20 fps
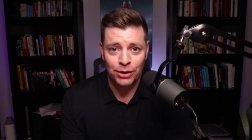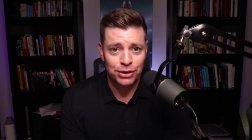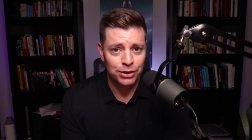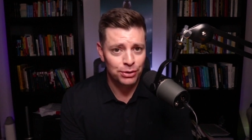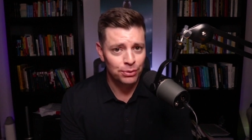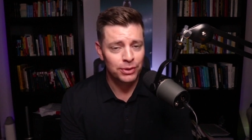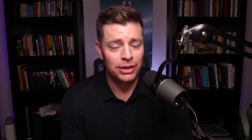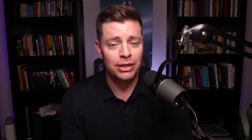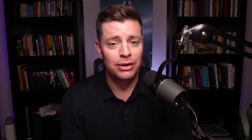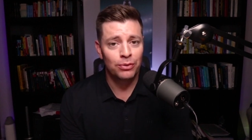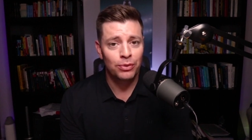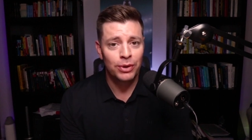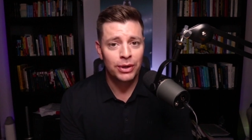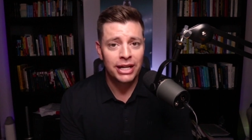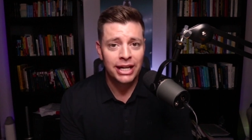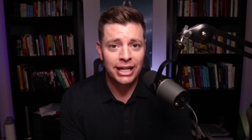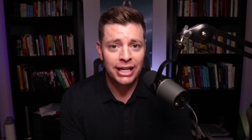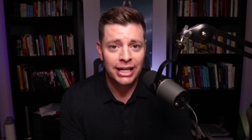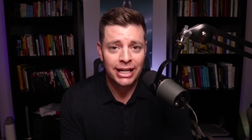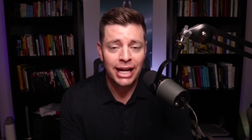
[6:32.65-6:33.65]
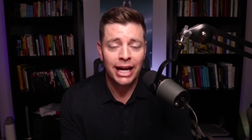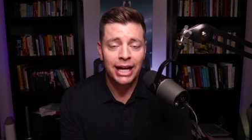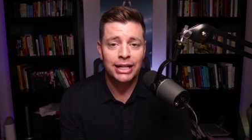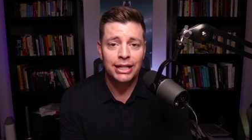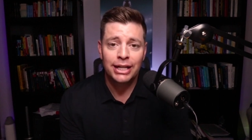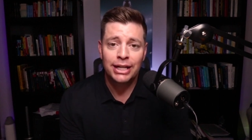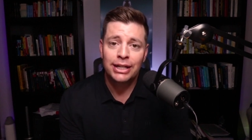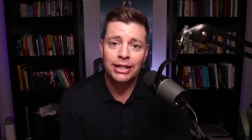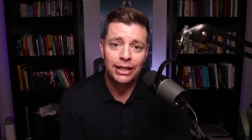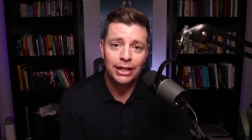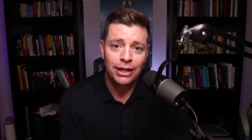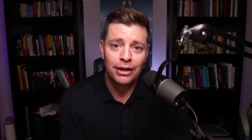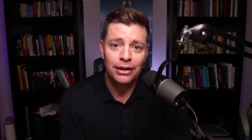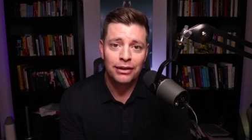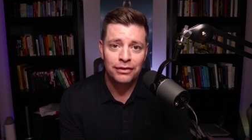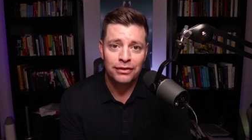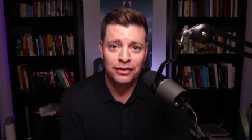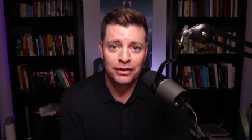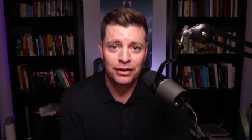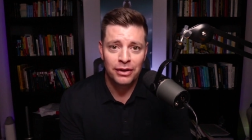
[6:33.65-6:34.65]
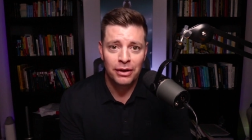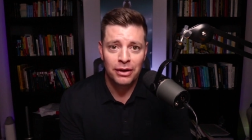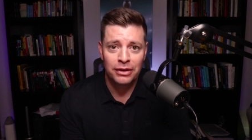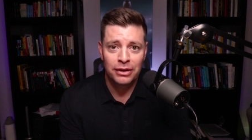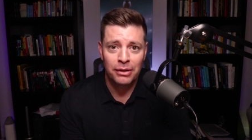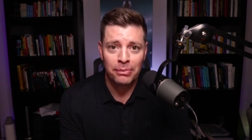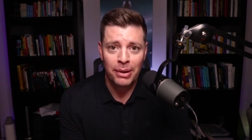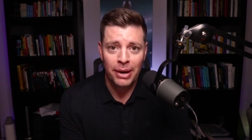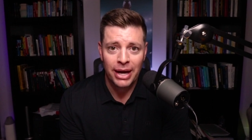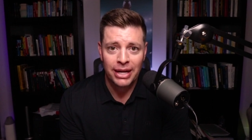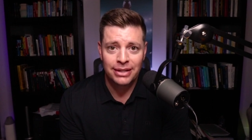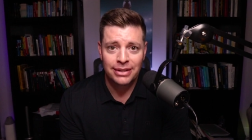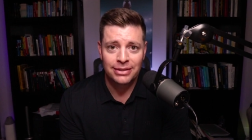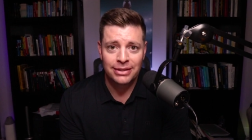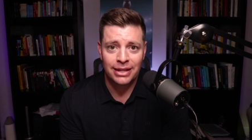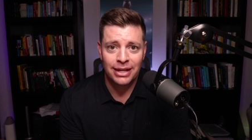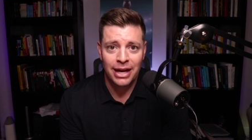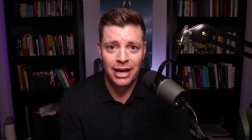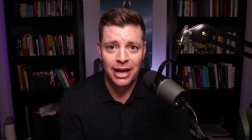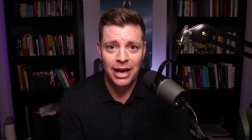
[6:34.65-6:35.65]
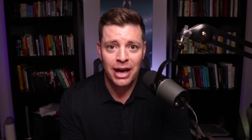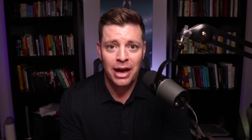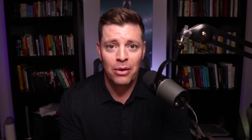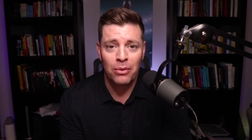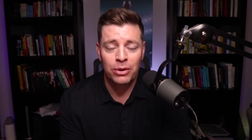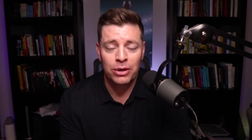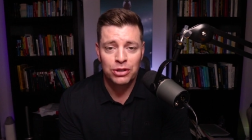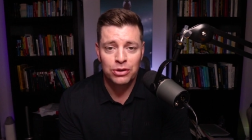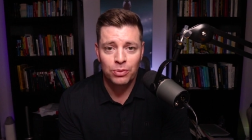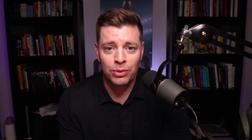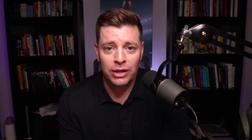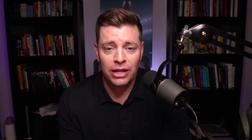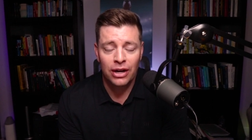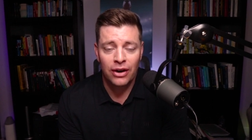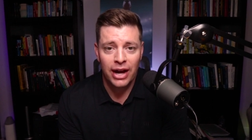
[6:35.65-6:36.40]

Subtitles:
So we get an idea of the pace at which we are